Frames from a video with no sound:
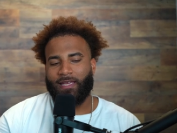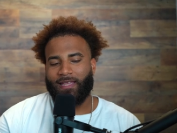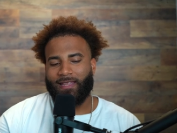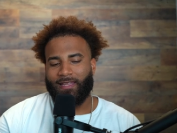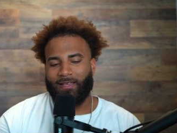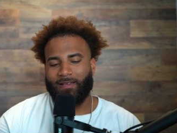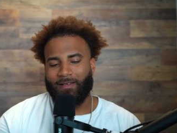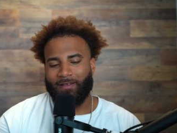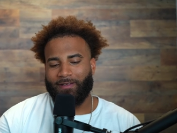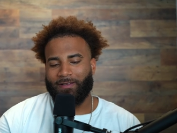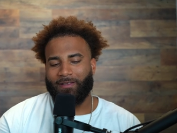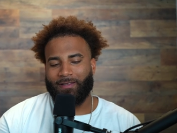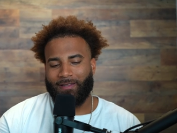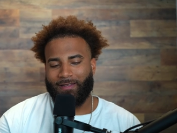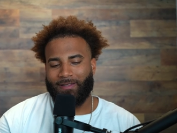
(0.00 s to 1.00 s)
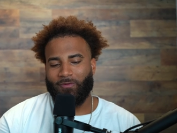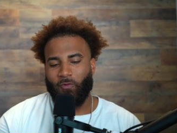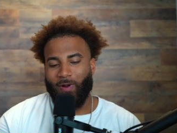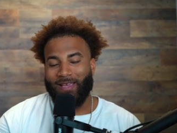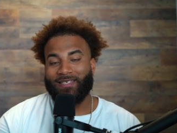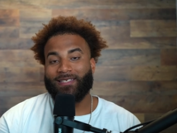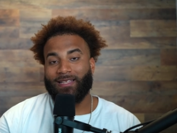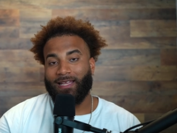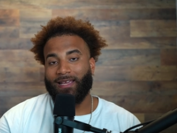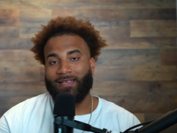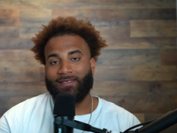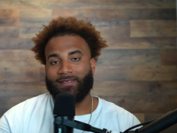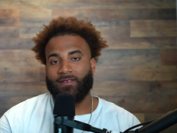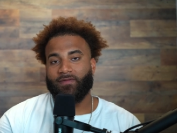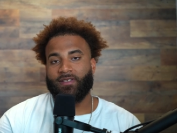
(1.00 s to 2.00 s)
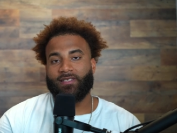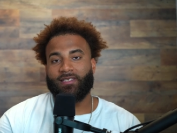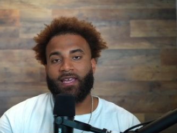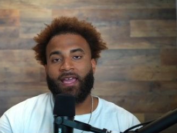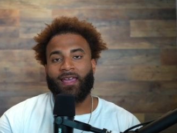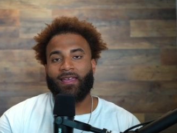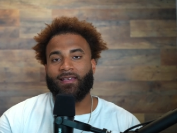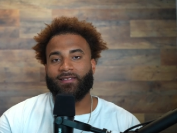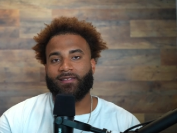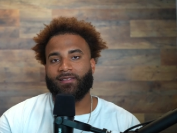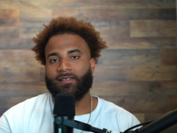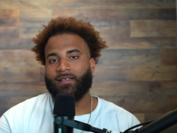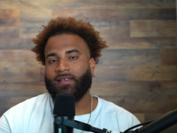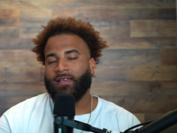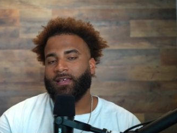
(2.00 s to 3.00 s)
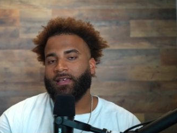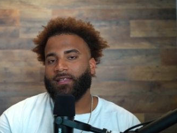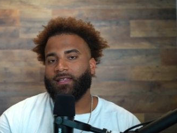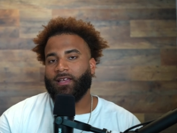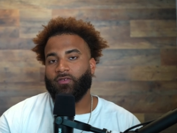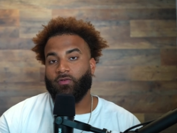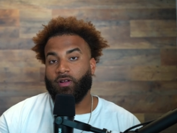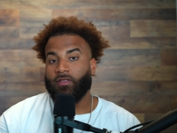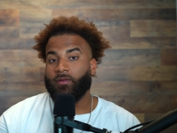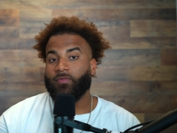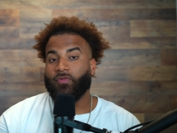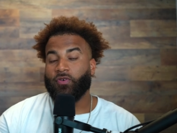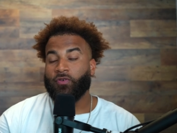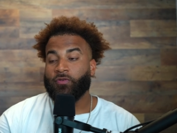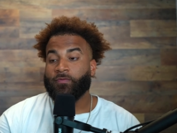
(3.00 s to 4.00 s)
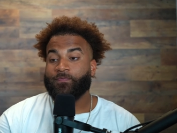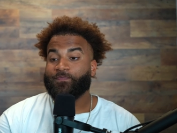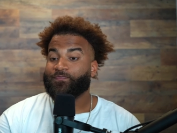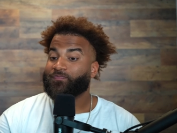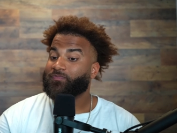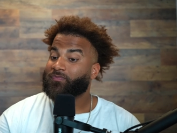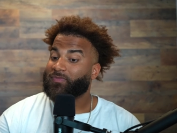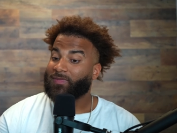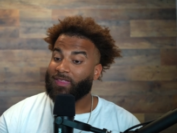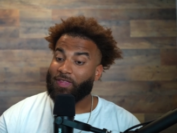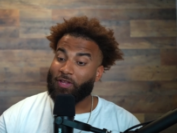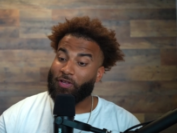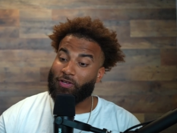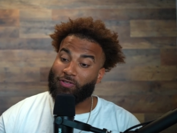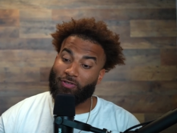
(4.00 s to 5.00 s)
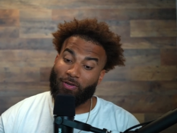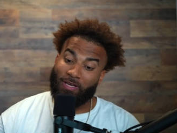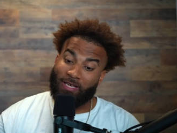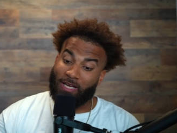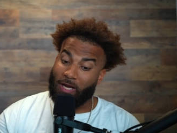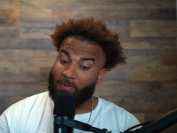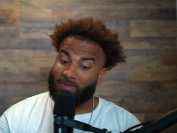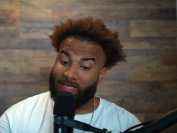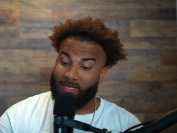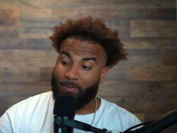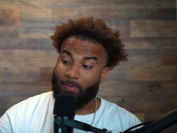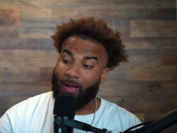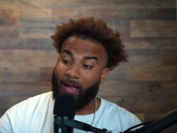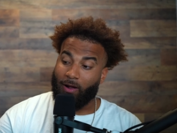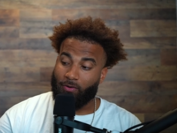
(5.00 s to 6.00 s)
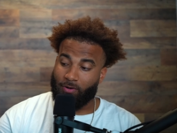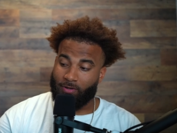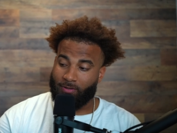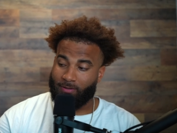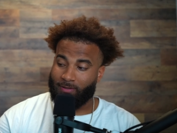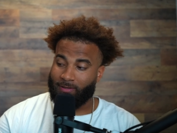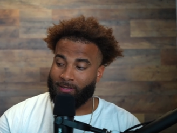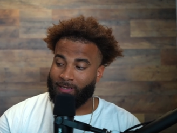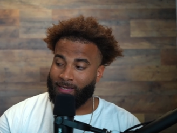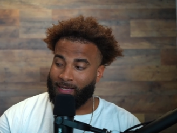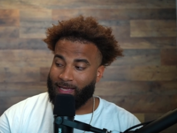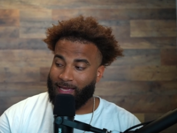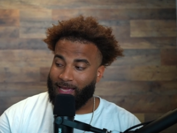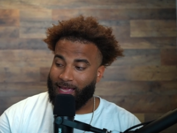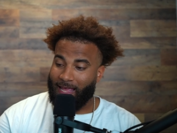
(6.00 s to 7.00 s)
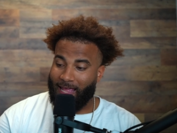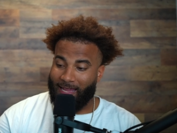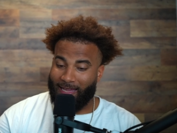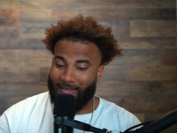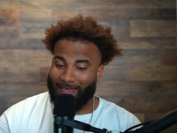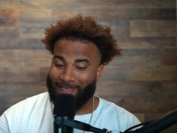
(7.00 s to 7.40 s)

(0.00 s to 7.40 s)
the the wastelands of these gangs, and they'll run them through. So he comes into power, and like